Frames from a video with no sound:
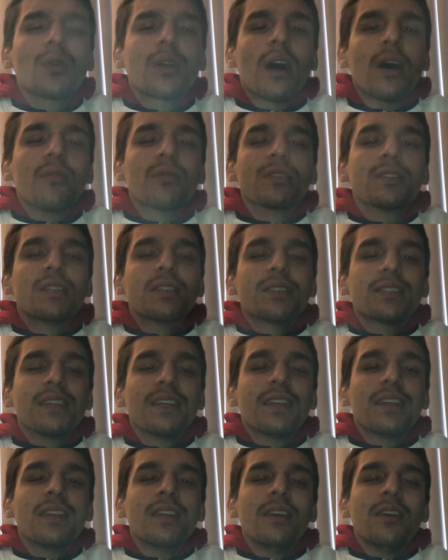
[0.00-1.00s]
when I was
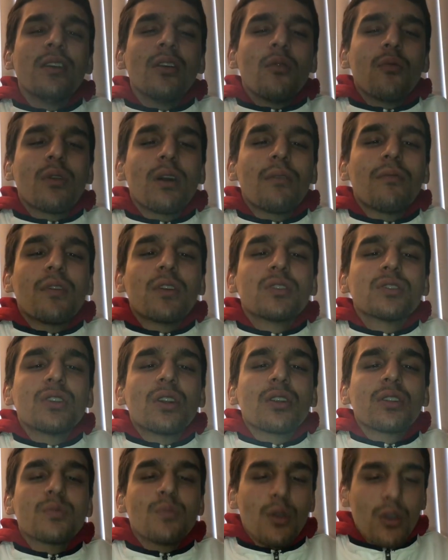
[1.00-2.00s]
16, when I first
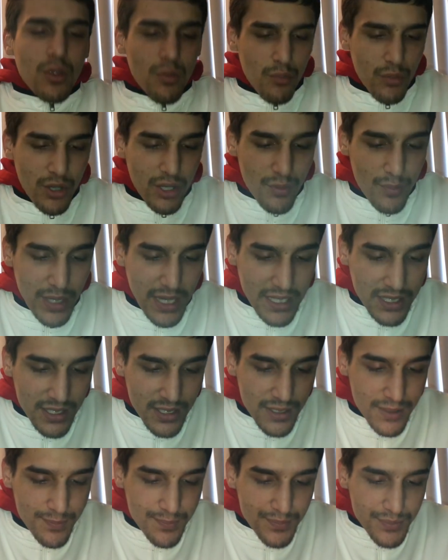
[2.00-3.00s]
started smoking bud back
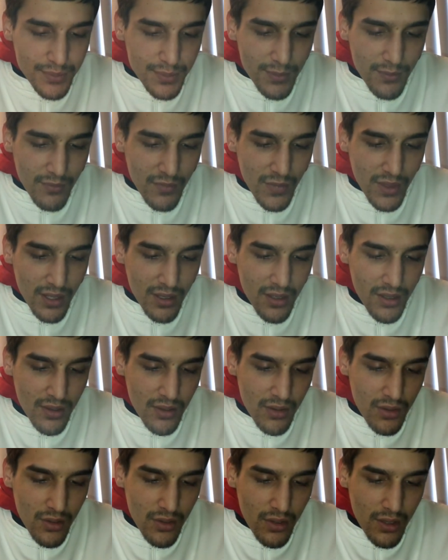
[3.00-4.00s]
then.
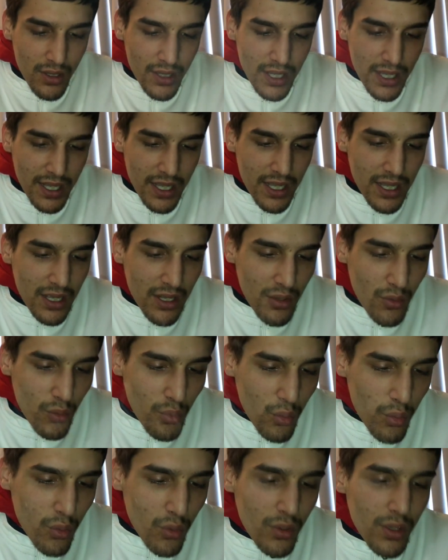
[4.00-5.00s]
And
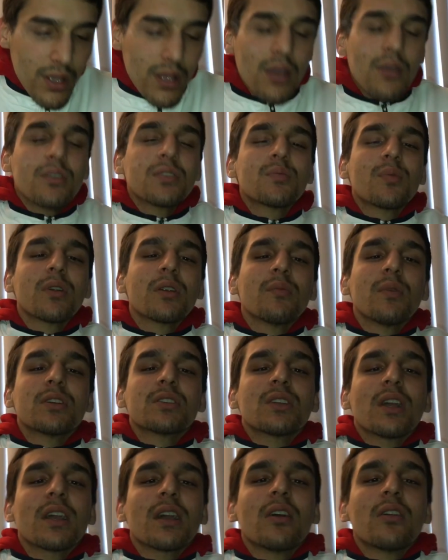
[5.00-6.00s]
it was pretty
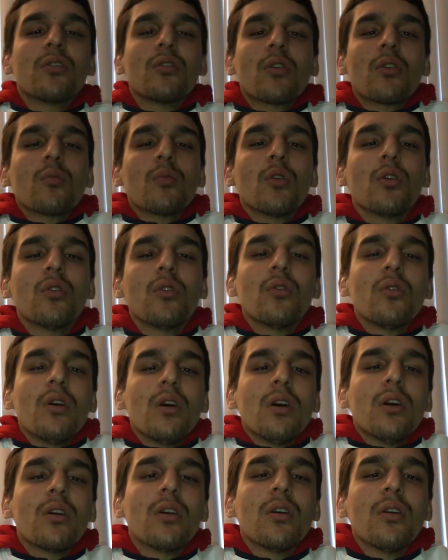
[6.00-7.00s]
much like a
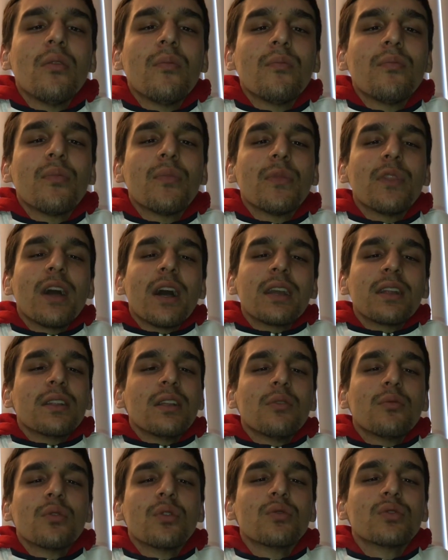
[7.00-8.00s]
normal
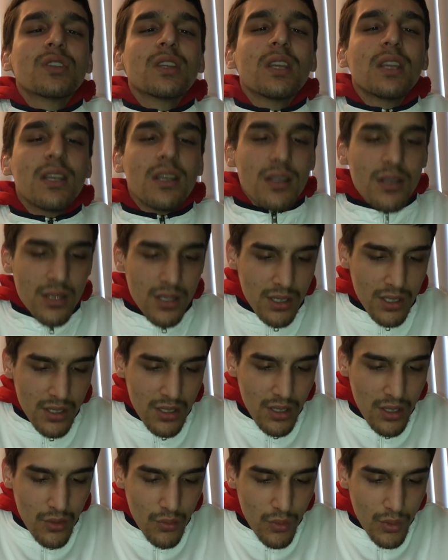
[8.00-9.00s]
nightly routine.
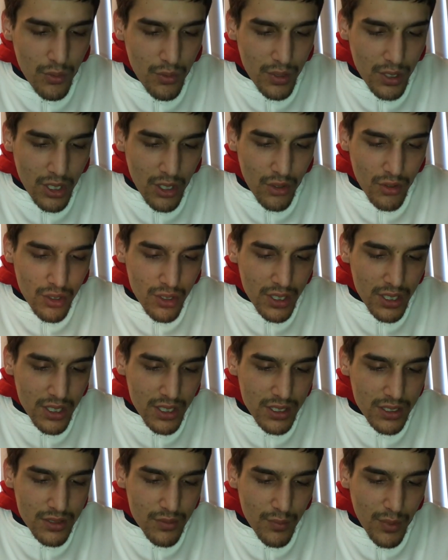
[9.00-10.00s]
We would go
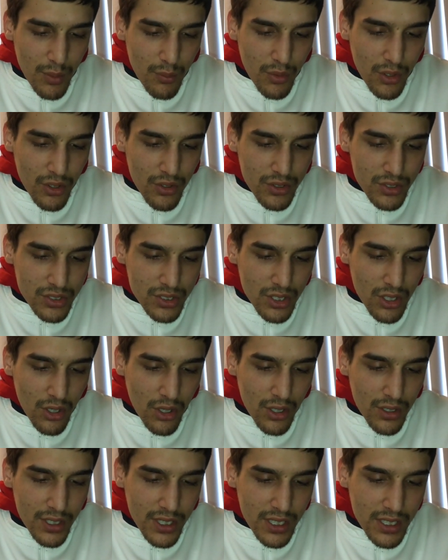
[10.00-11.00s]
to my brother's
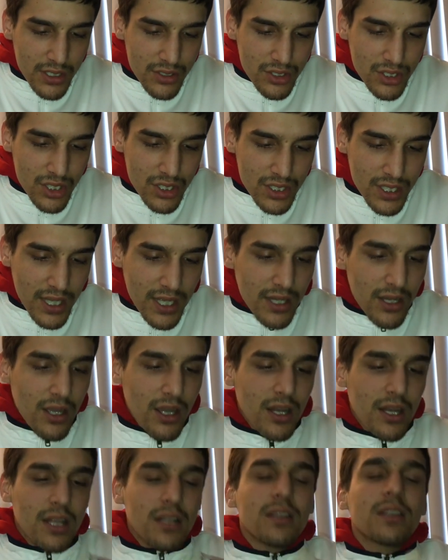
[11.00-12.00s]
car that he just had
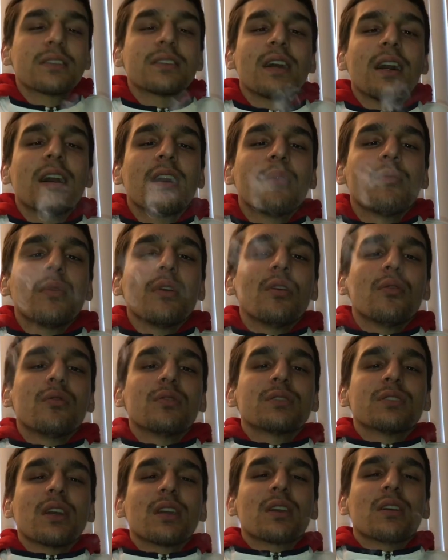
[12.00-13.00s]
got at the time. It
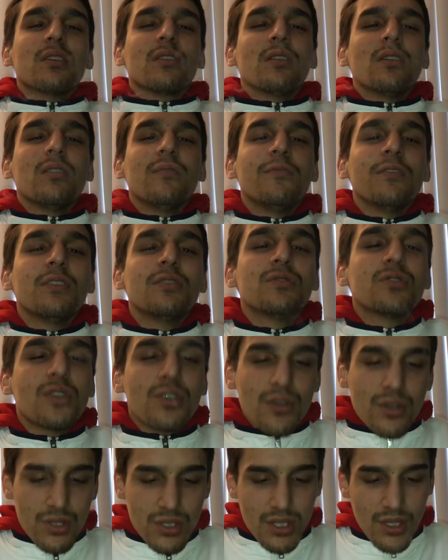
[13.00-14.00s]
was like a
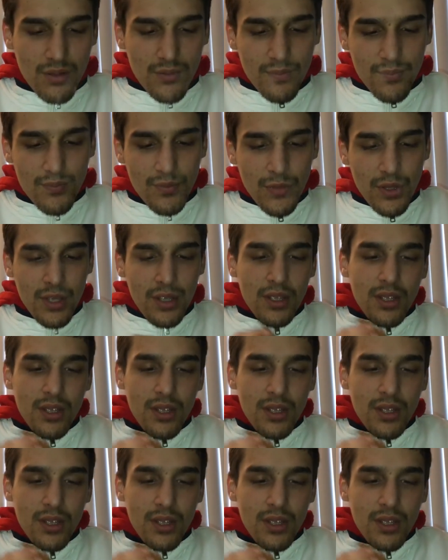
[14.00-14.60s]
Avenger or something.